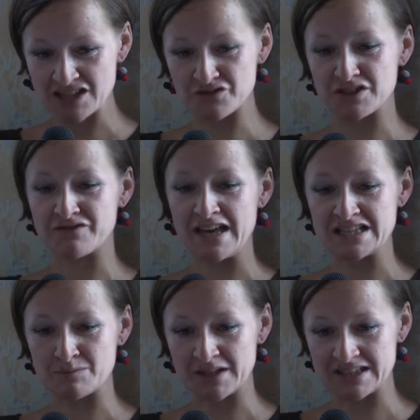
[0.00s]
of
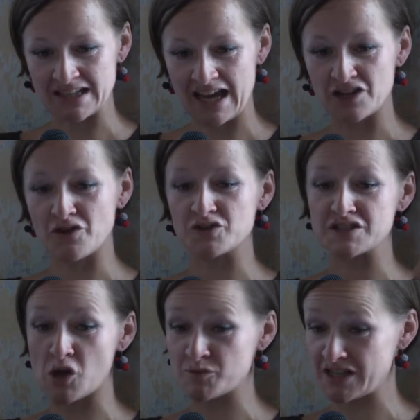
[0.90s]
defacement and kind of how these
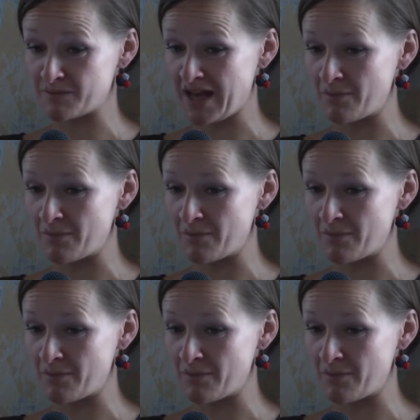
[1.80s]
objects become